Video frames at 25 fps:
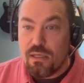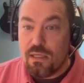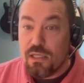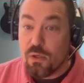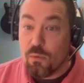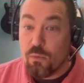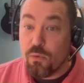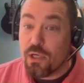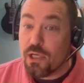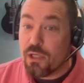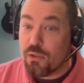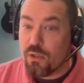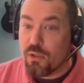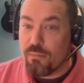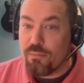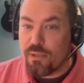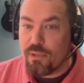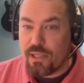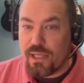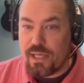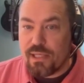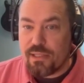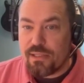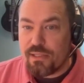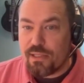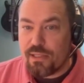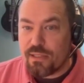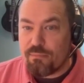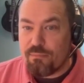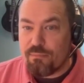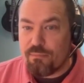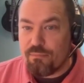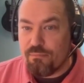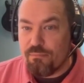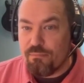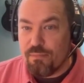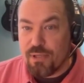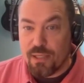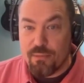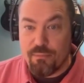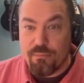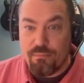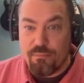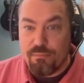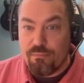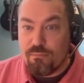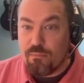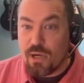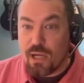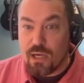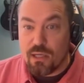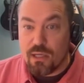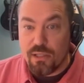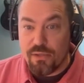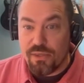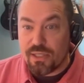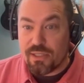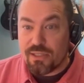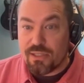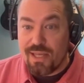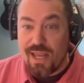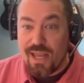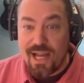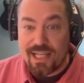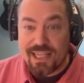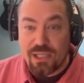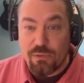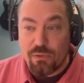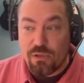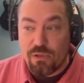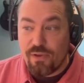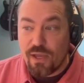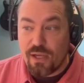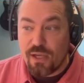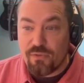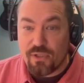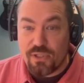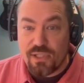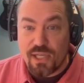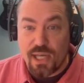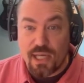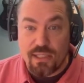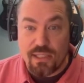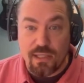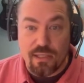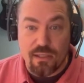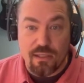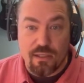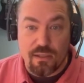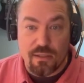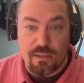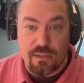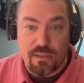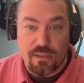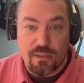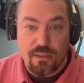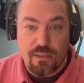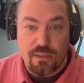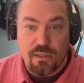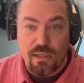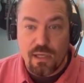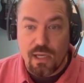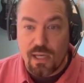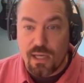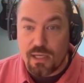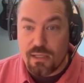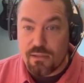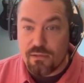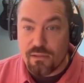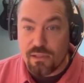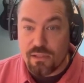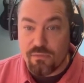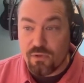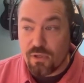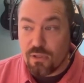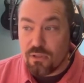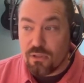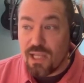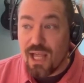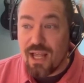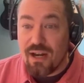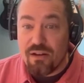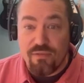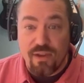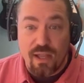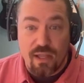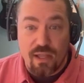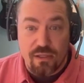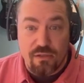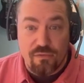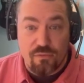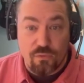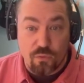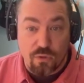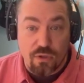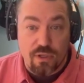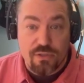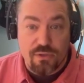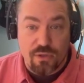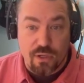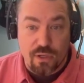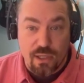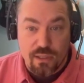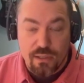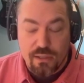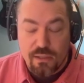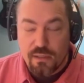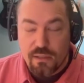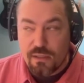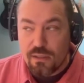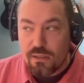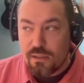we're going to replace this big monolithic stack that we've had for 10 years and delivered a lot of value for us, right?